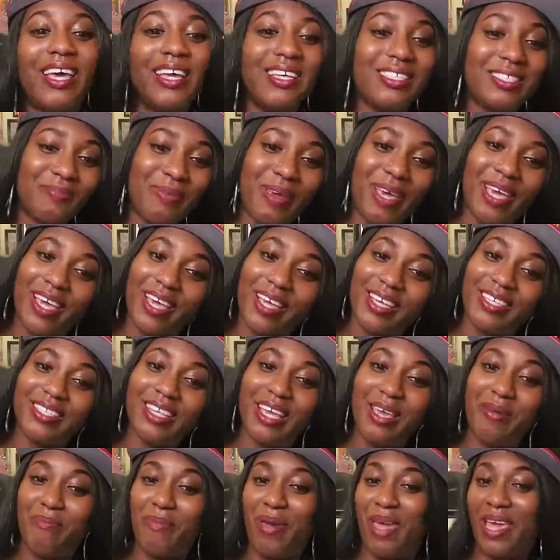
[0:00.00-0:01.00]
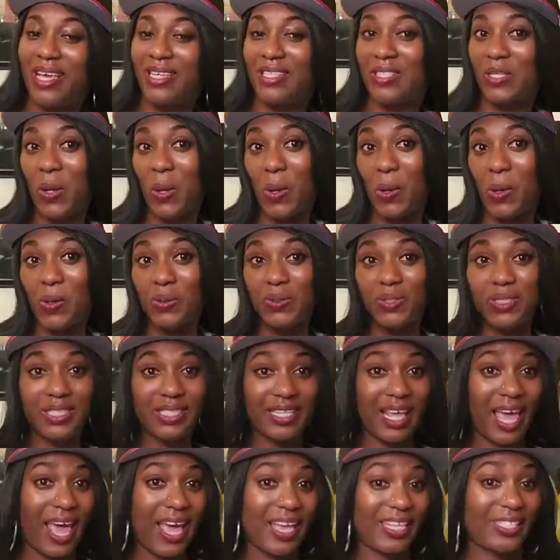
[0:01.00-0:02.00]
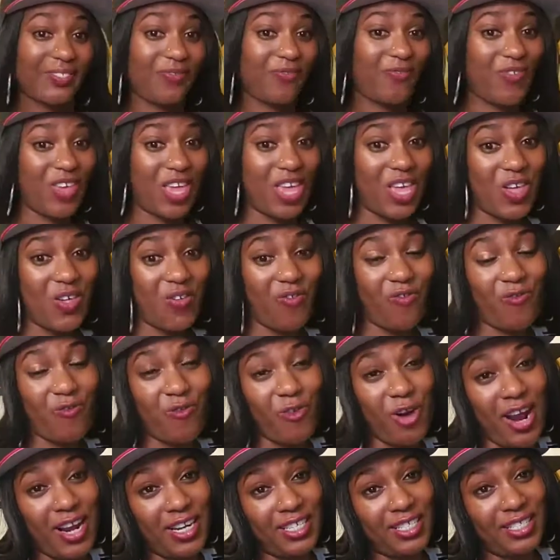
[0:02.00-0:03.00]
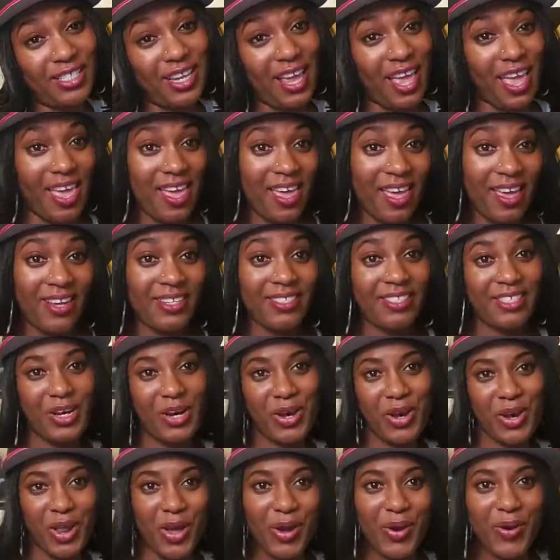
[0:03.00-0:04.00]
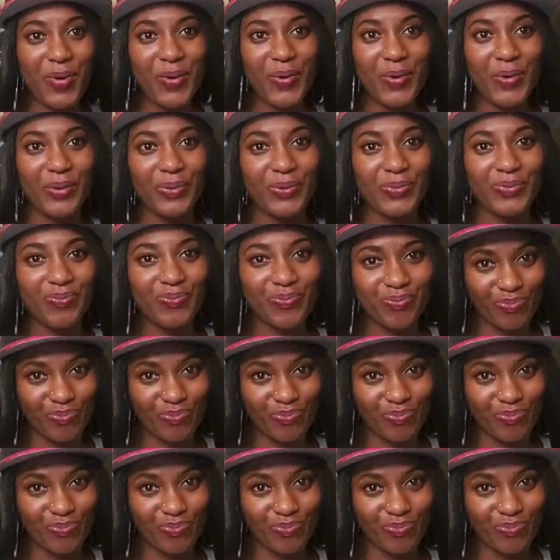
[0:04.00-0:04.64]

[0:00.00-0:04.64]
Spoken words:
is because it makes old sex feel fresh and new.